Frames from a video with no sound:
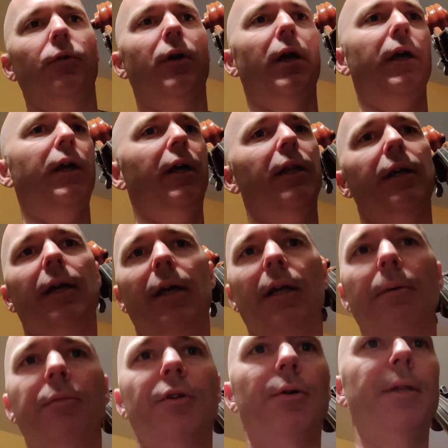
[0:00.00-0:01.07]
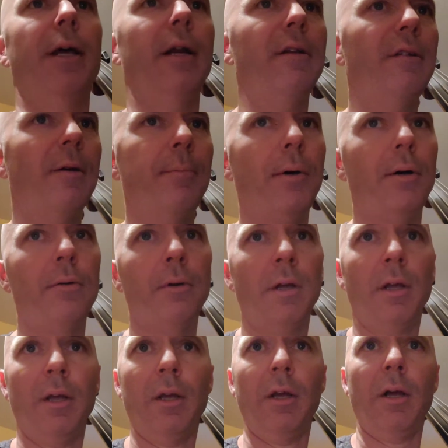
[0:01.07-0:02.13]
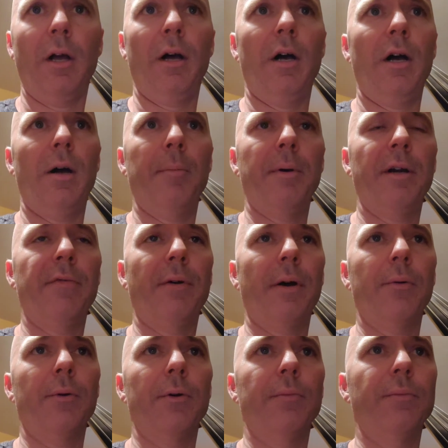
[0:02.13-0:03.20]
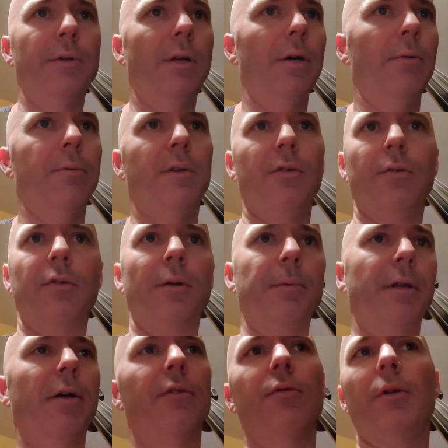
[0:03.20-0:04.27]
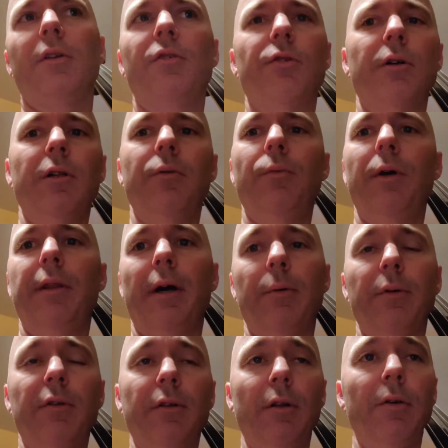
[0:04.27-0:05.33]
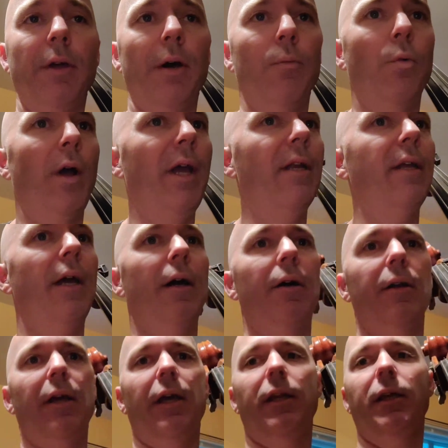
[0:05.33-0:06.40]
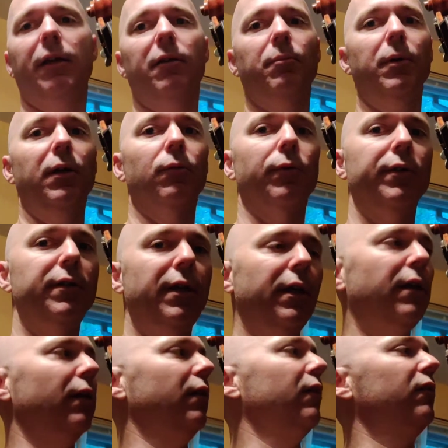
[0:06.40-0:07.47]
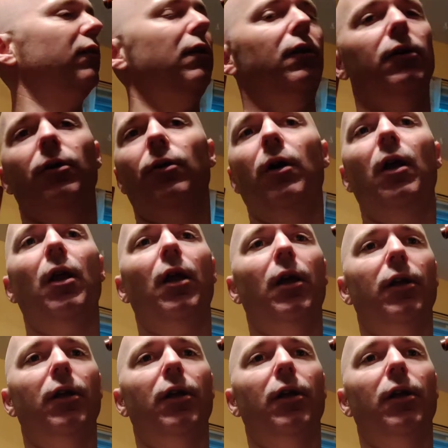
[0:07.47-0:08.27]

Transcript: Okay, and again, I'm doing that at tempo. But if I were, this was something I was really struggling with, I would slow that way down, and it can be ridiculous slow.